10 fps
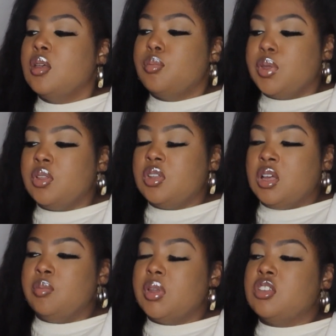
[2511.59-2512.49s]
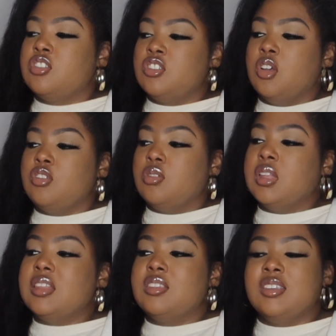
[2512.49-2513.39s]
build up and show you
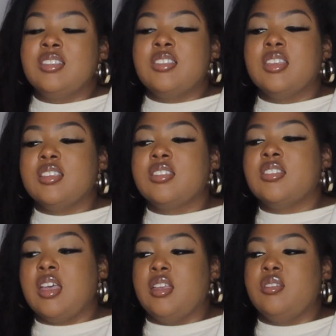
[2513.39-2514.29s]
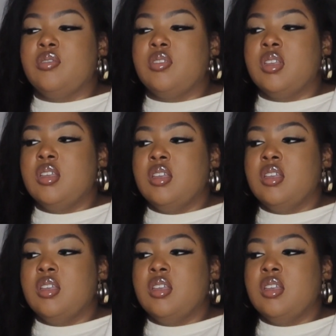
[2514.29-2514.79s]
that this is safe.